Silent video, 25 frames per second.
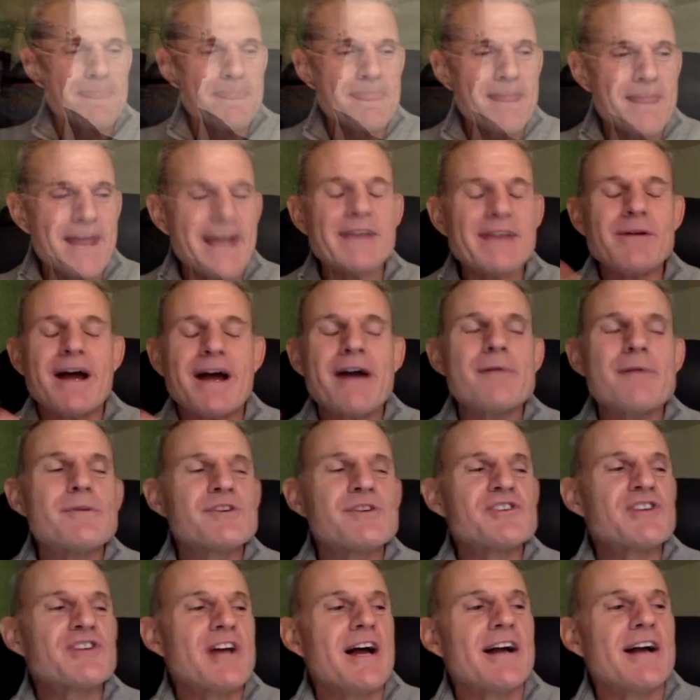I was
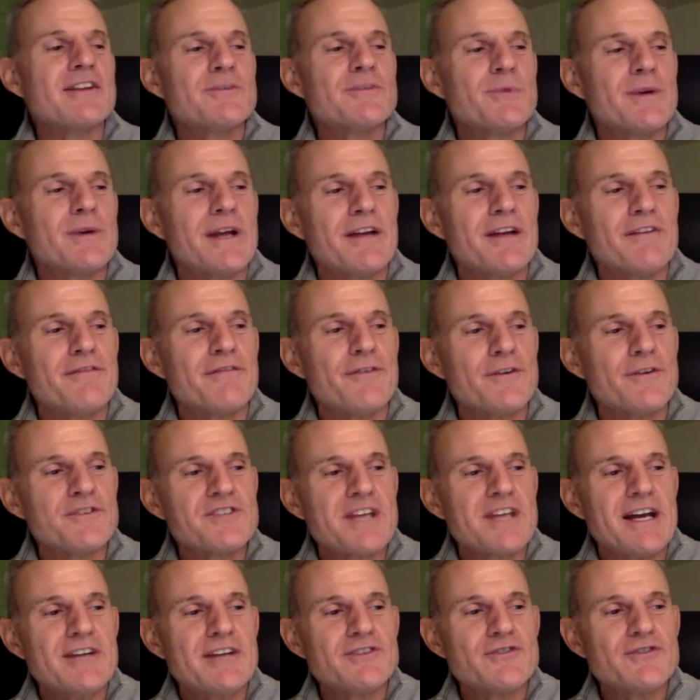shocked when I first
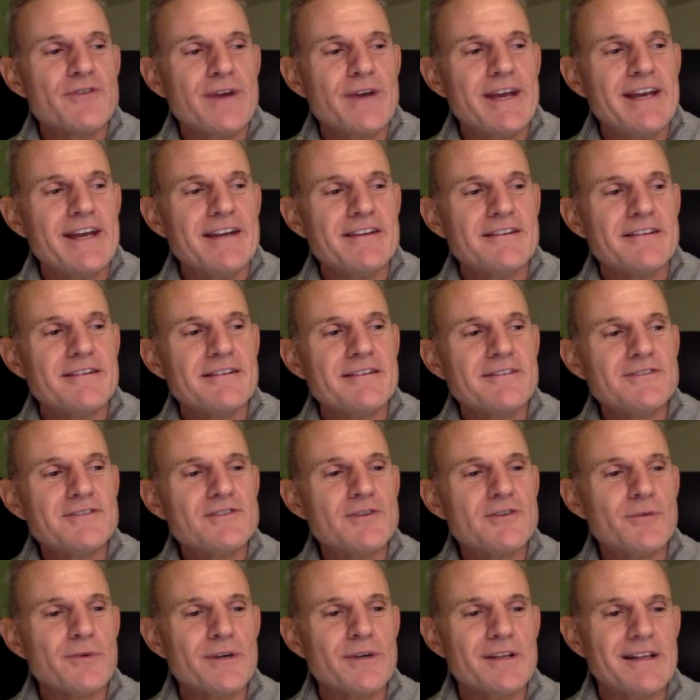got trained
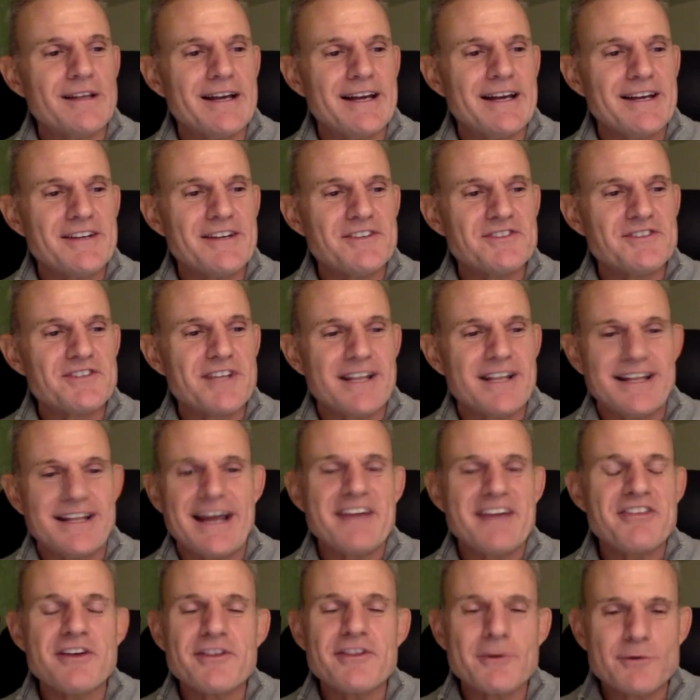to realize I
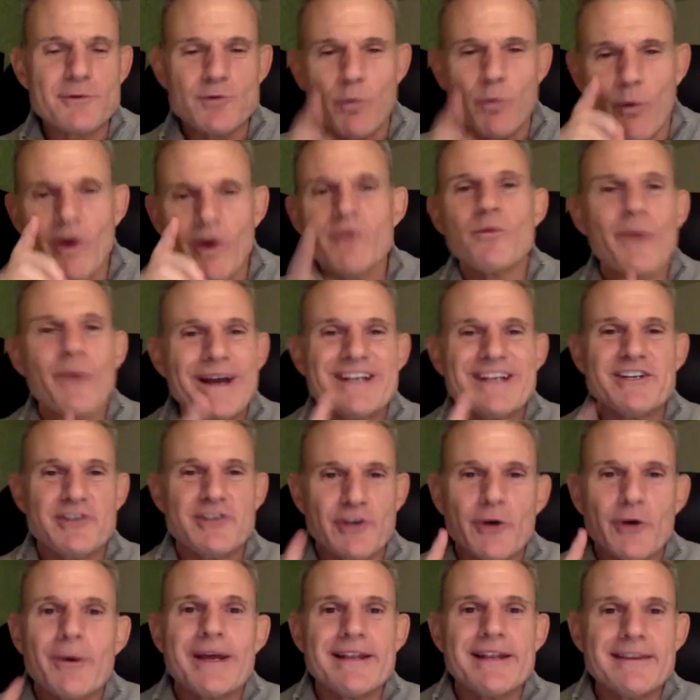thought there was one way to
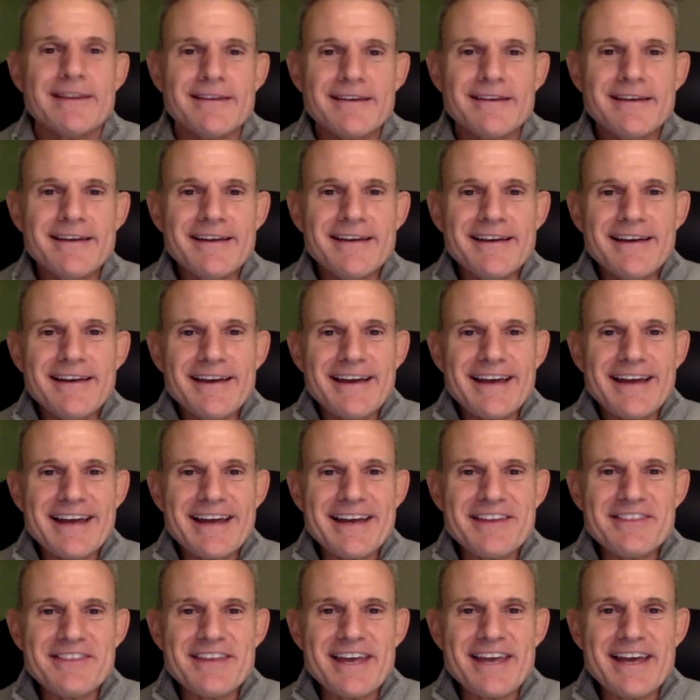do it.
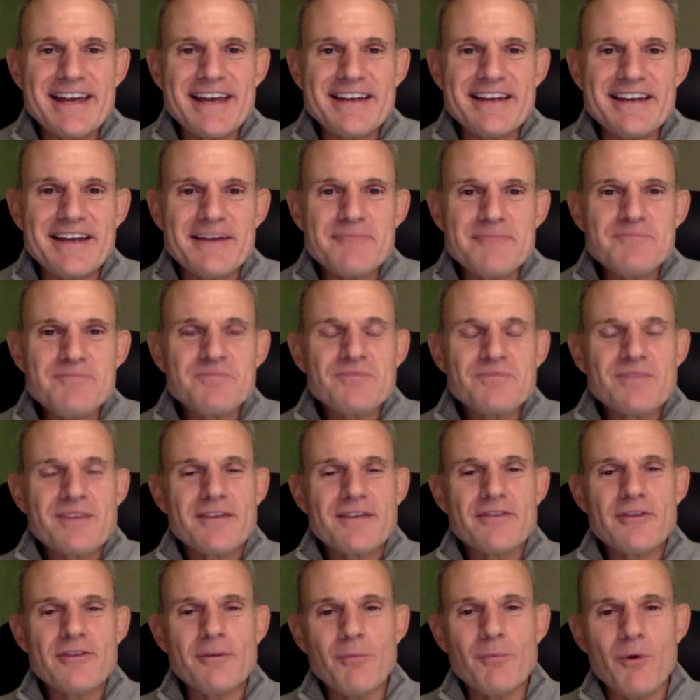And then
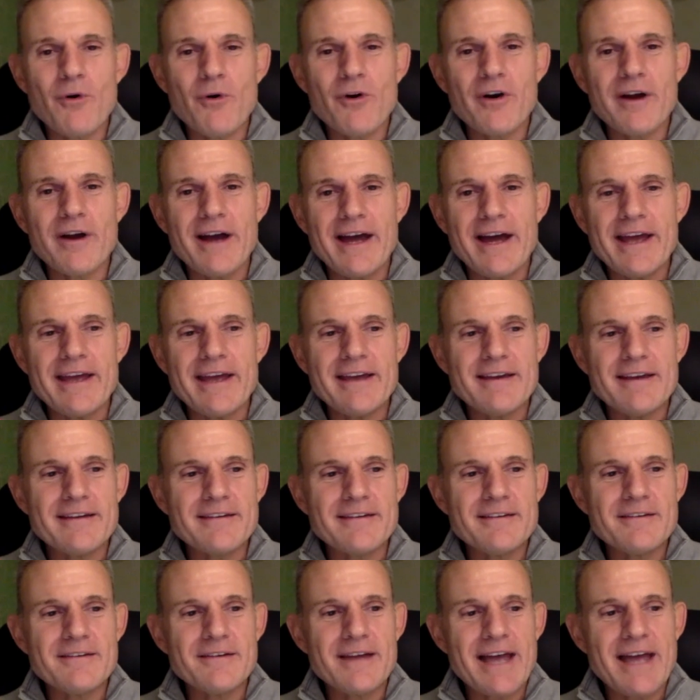the more I
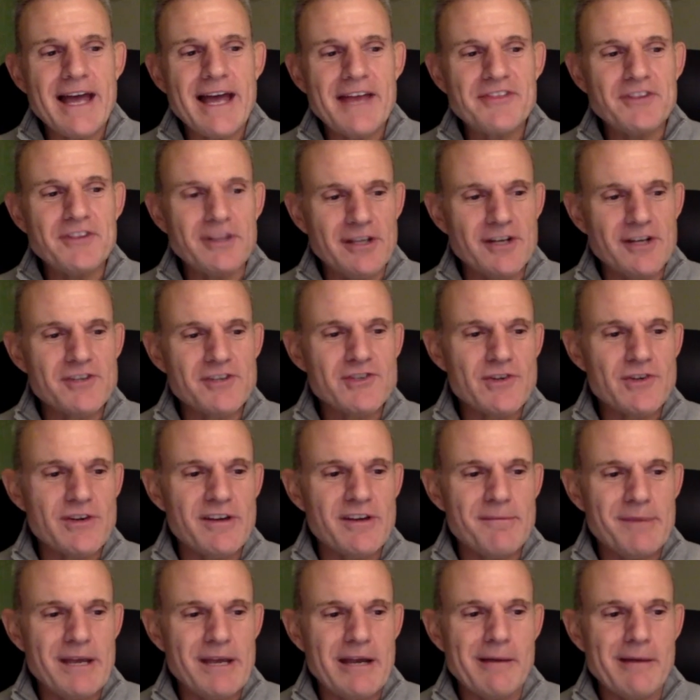had the luxury
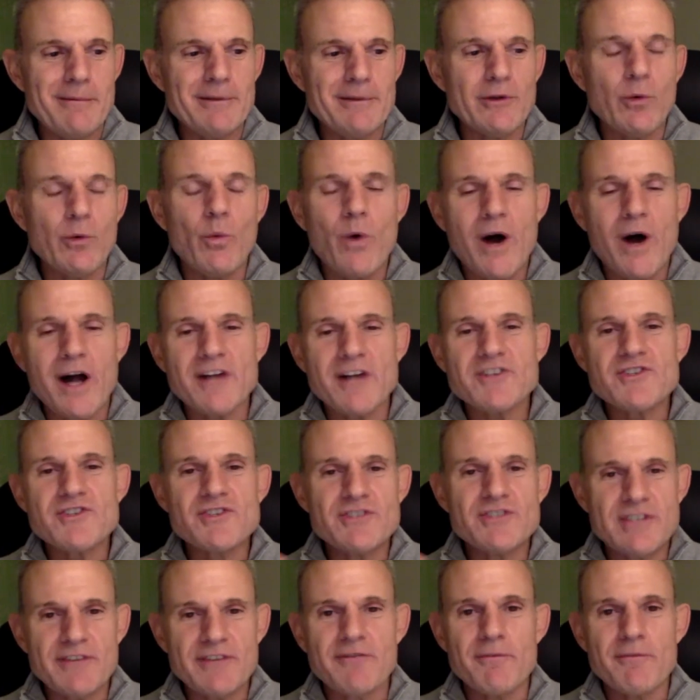of being able to watch
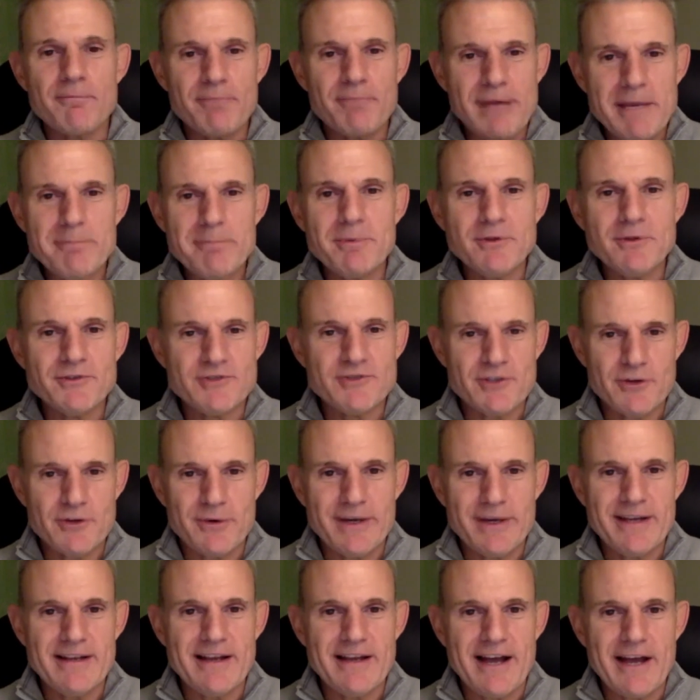different people do
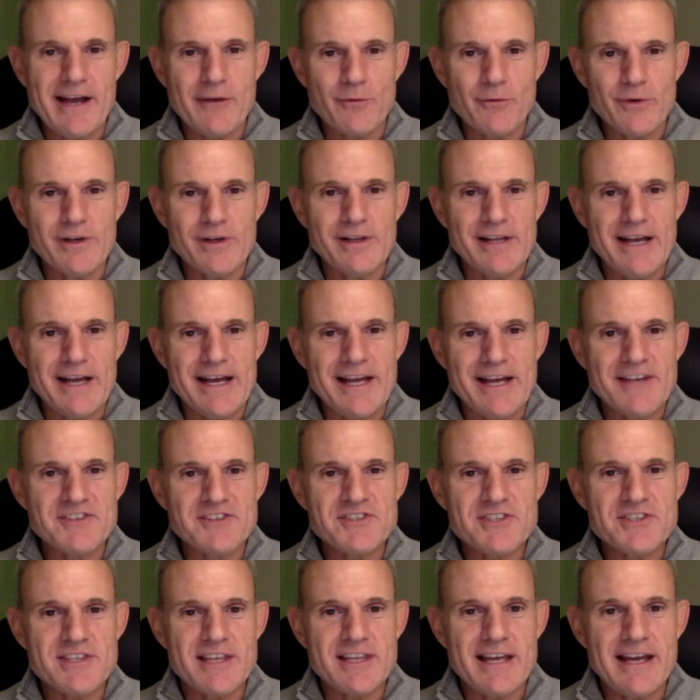it, I
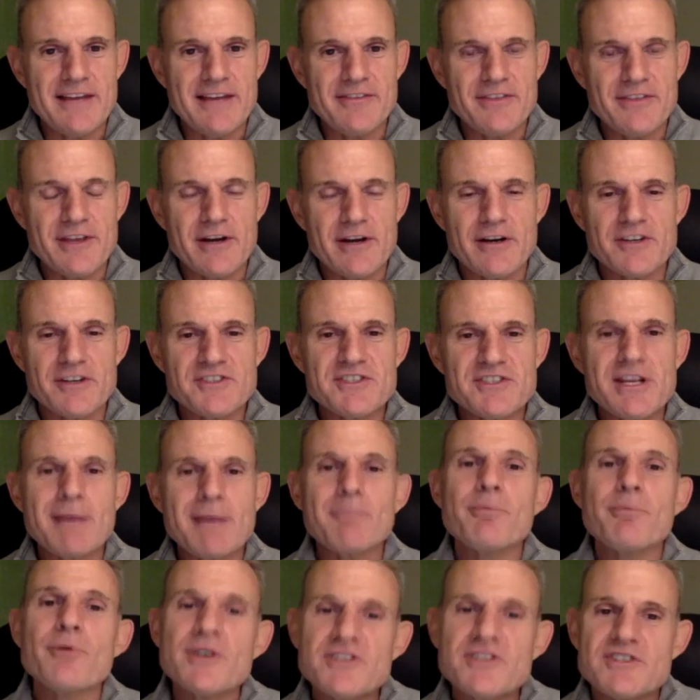realized that there are
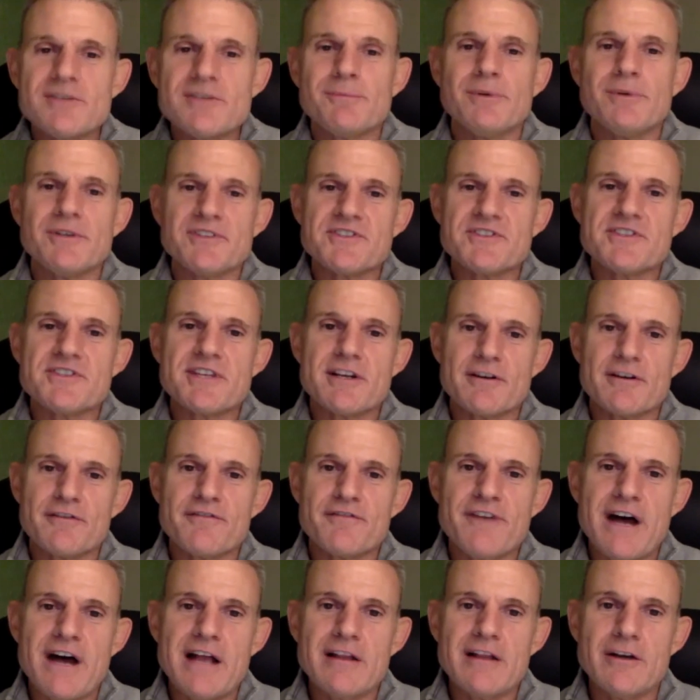set principles that are
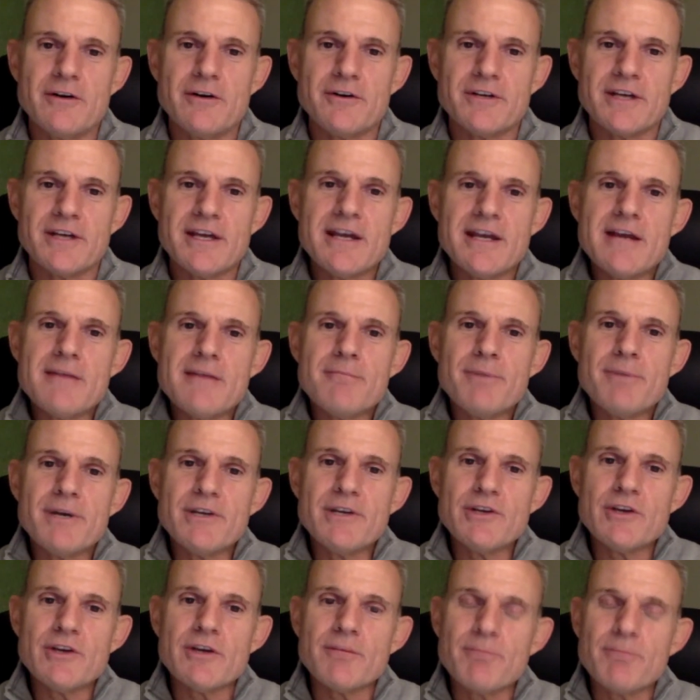followed, but
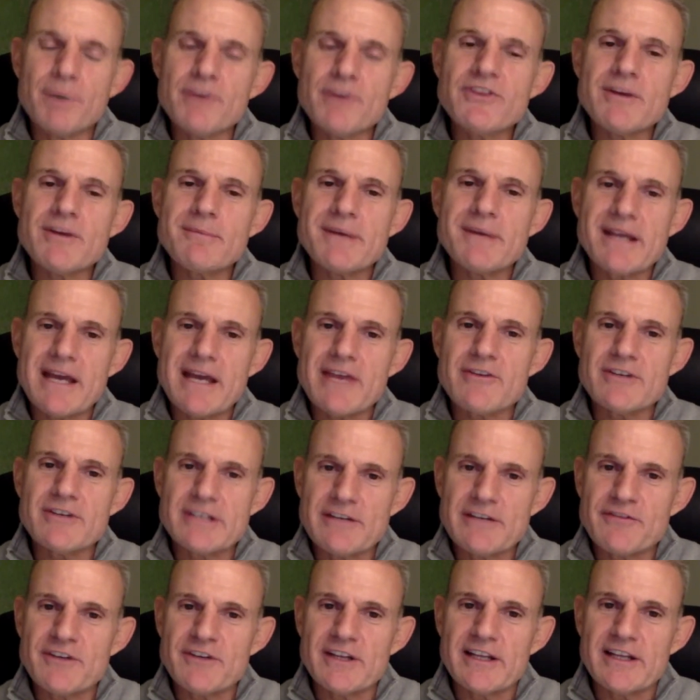you can put them together
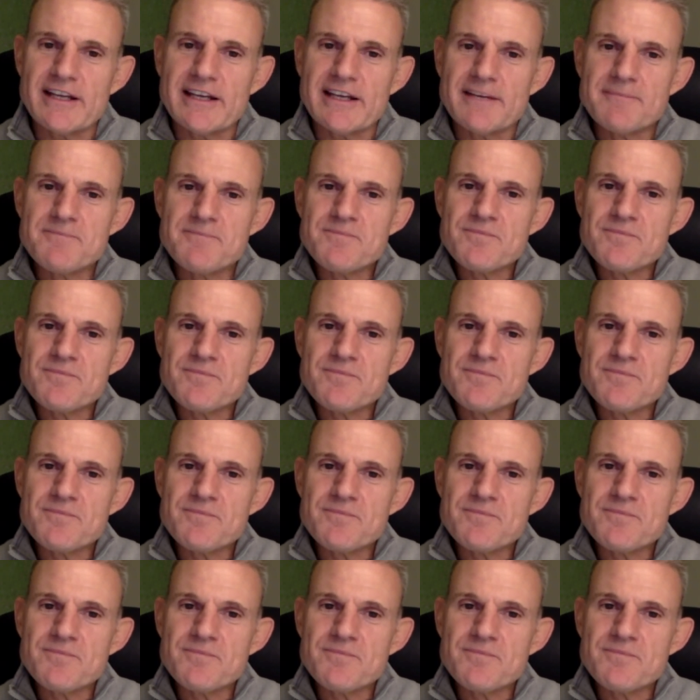differently.